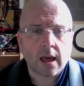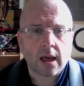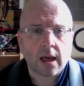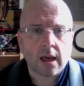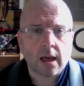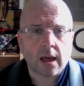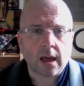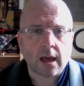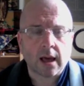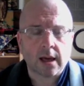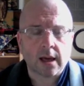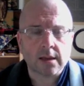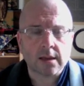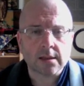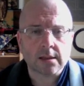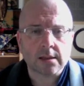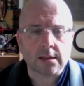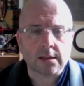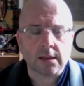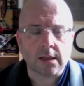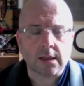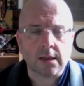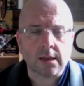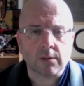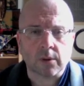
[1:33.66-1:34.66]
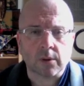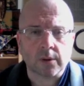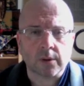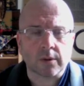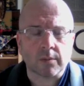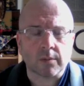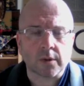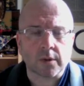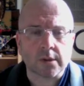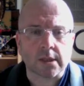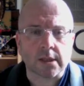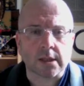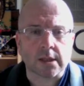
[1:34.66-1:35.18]
And he wrote the
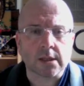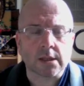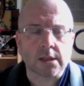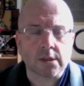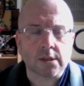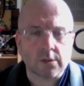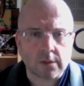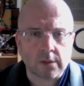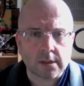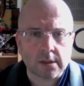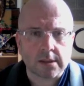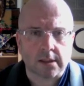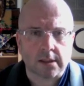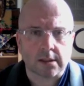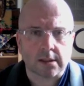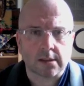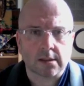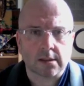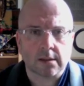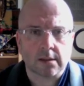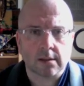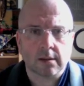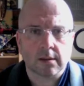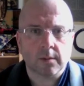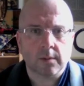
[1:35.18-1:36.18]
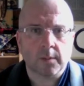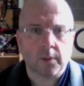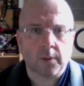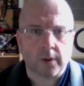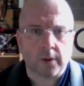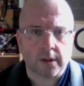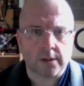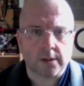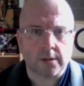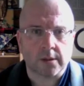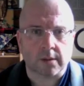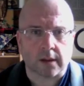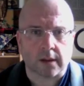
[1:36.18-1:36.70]
most exquisite
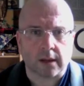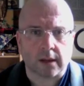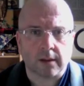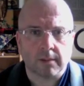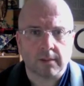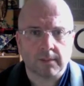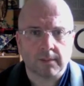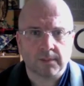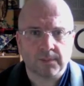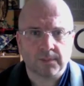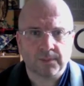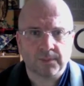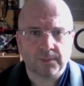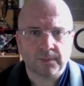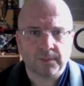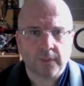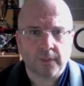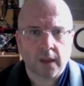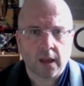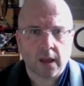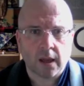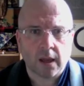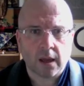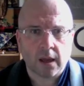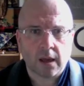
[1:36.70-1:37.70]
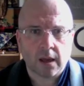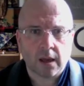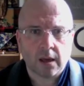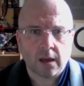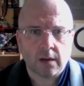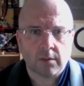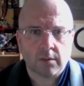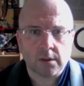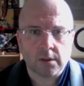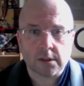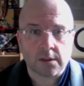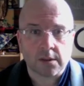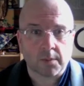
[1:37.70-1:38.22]
poetry,
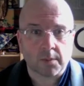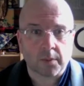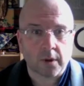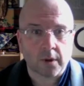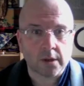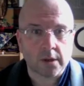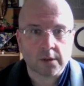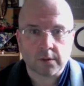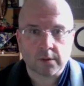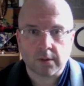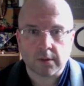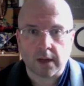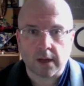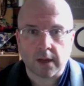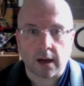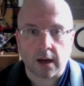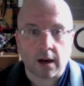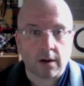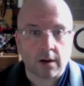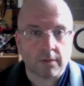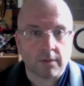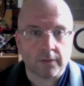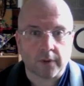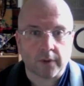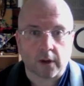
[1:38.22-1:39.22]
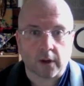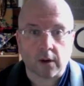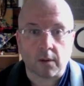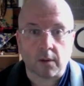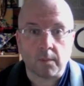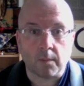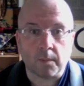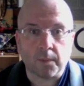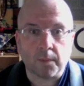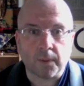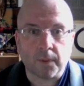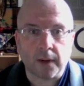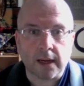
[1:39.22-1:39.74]
which is the poetry of the
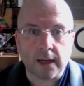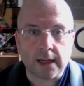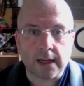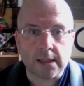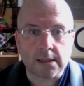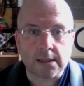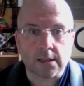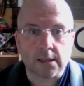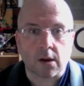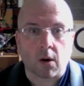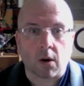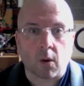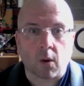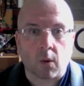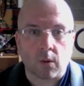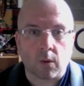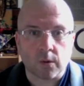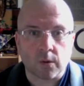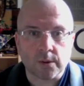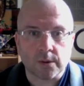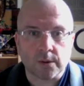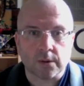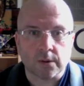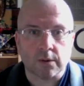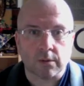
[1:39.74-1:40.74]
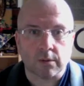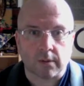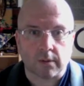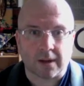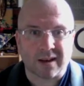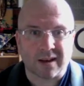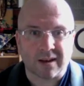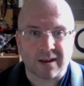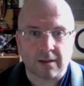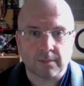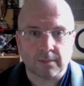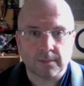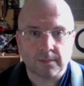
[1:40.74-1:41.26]
complete
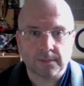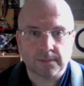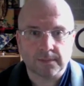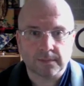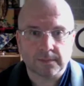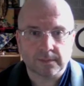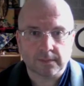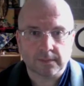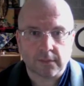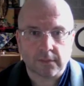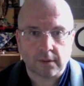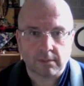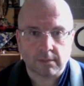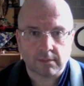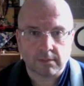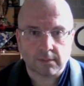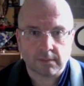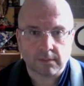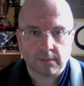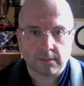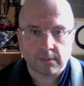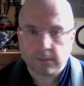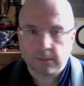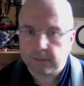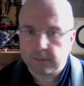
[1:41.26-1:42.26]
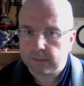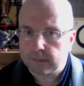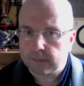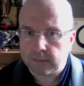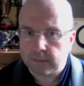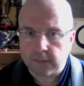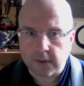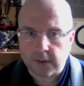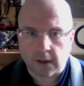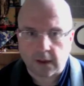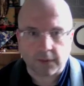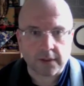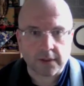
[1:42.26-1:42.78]
ordinary,
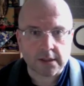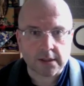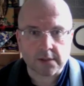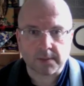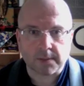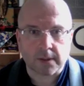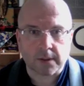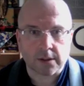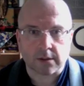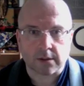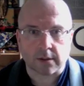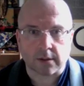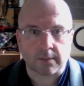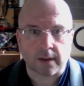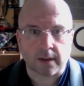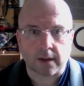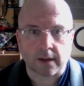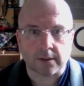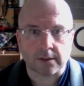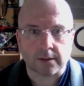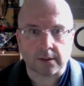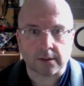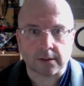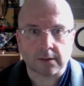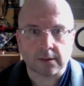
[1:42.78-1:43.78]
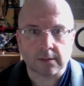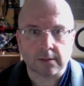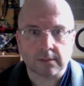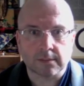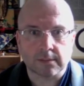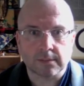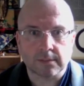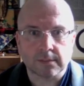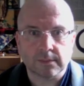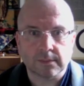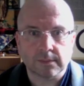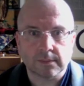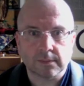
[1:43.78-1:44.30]
nothing special about it.
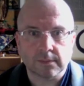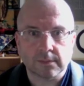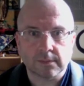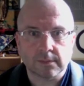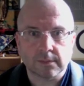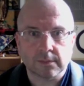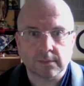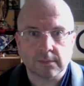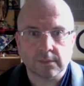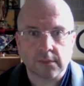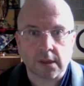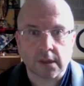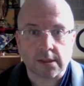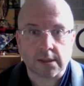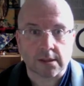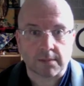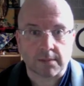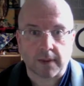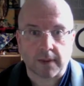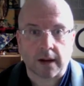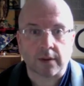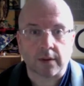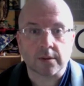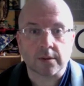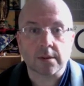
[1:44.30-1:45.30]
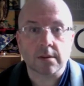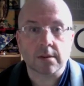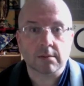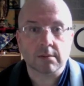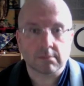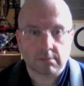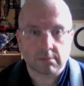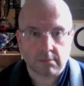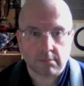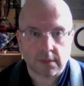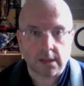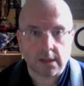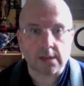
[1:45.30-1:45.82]
It's about
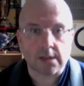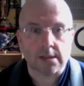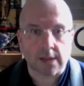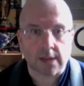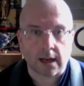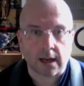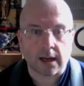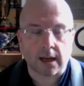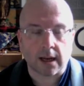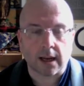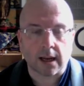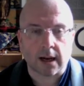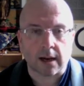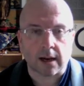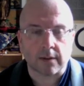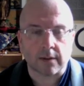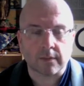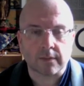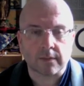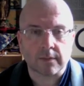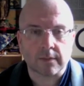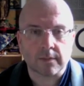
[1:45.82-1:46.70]
his daily life.